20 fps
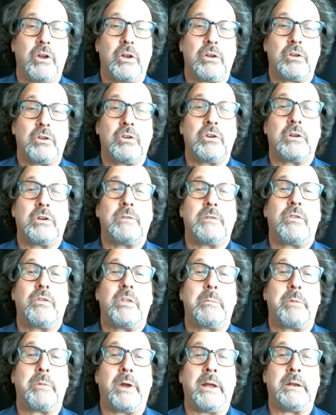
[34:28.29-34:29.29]
good for the
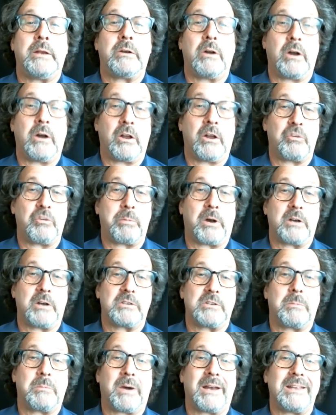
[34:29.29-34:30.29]
brain or other parts of
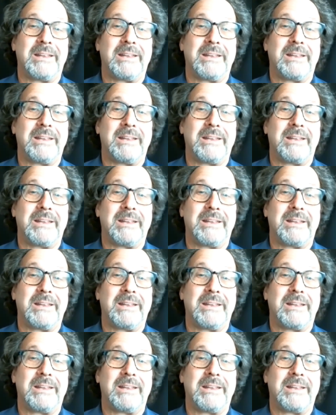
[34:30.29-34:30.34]
the body.